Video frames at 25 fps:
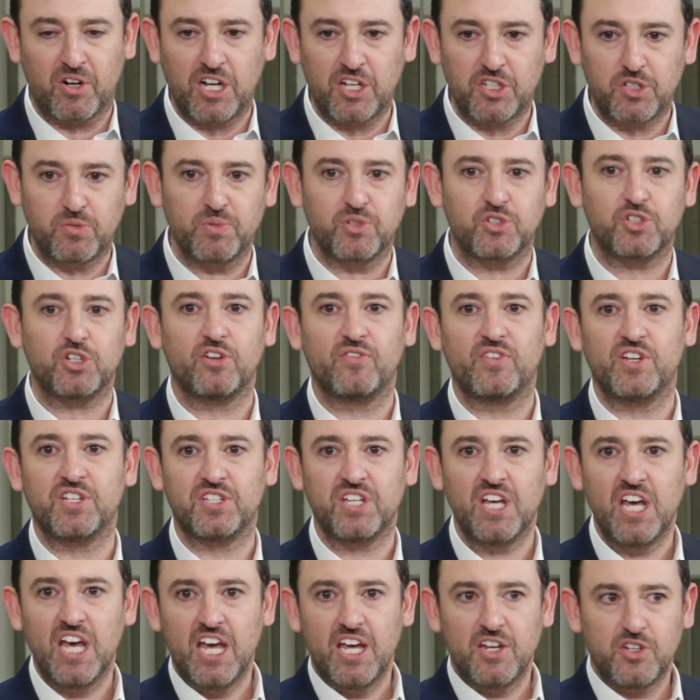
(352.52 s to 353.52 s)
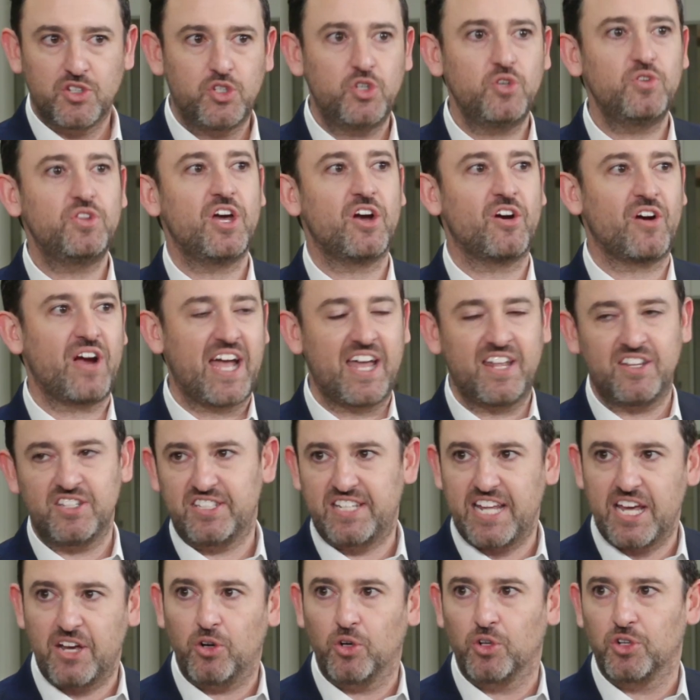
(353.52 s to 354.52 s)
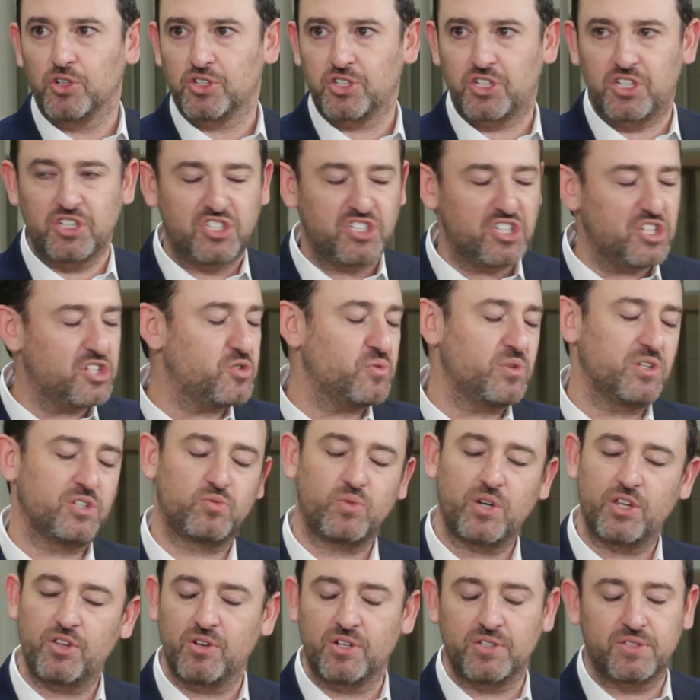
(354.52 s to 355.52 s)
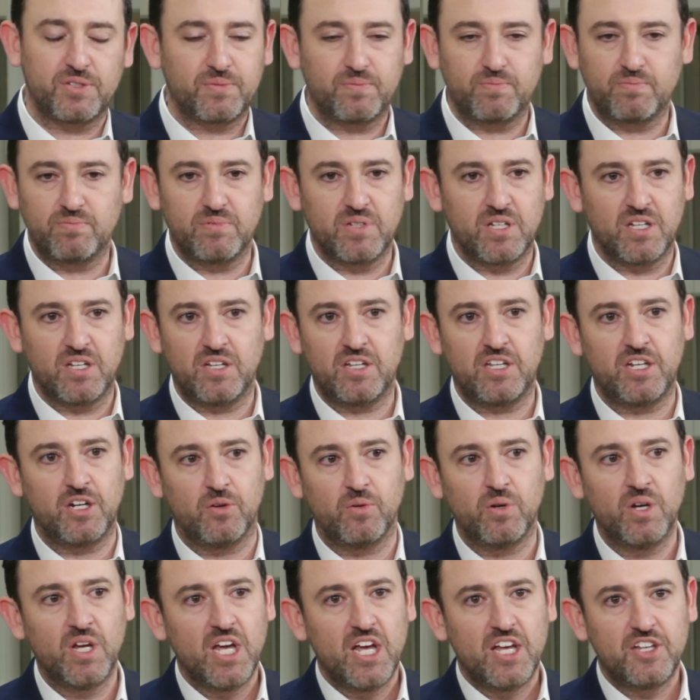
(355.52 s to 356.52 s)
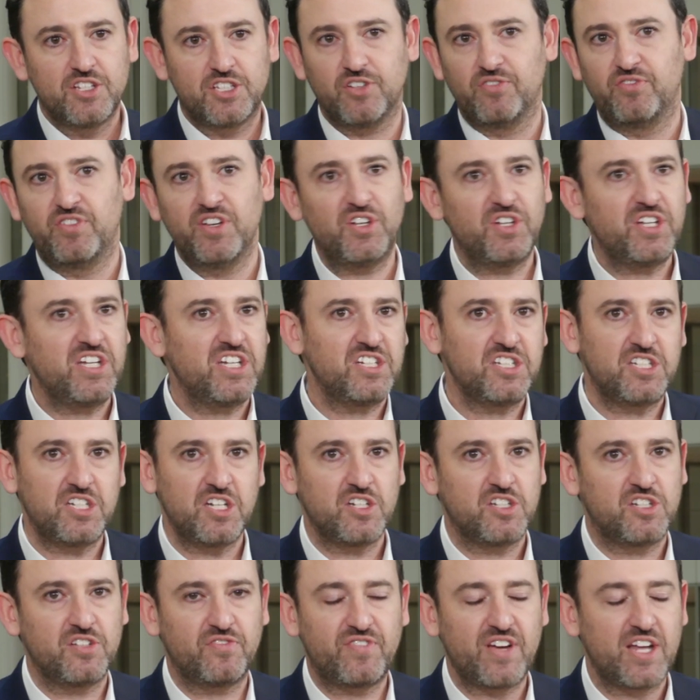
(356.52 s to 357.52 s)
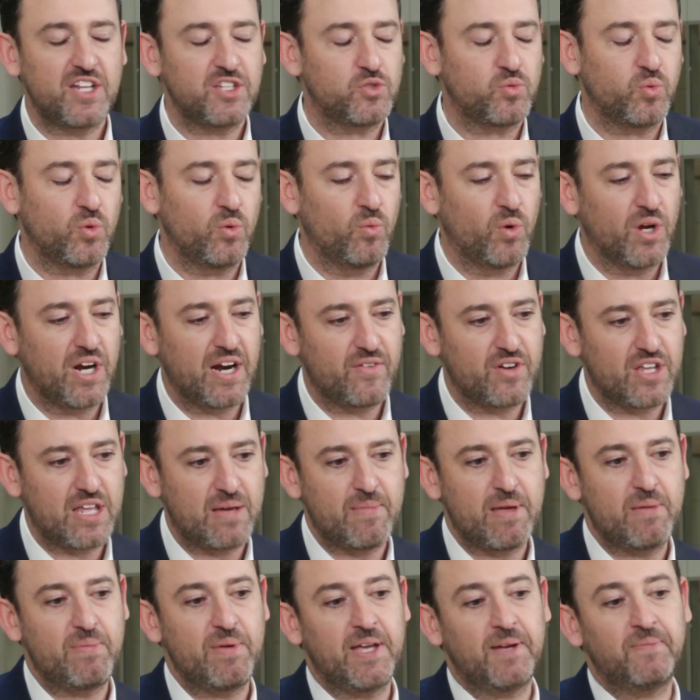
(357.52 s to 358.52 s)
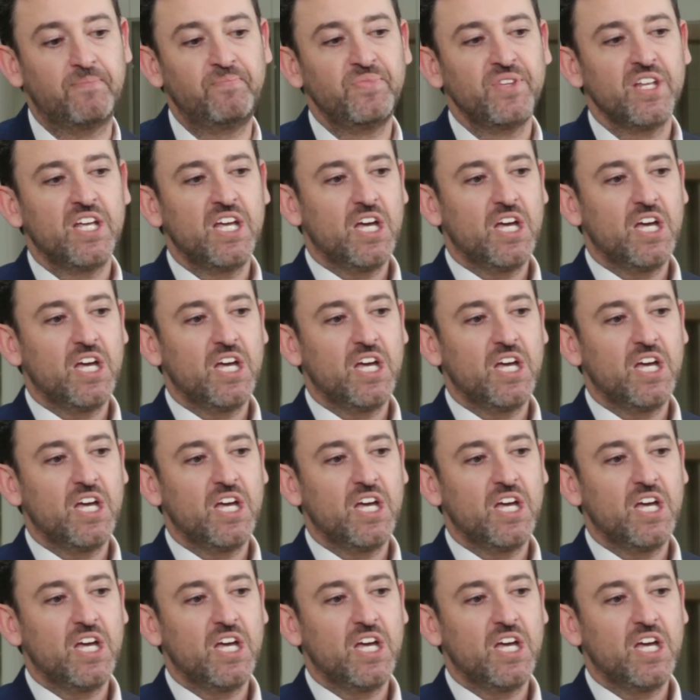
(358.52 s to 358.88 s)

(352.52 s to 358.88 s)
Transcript: better customer service to their end stakeholders or constituents, whether it's, civilian, defense, whatever that may be.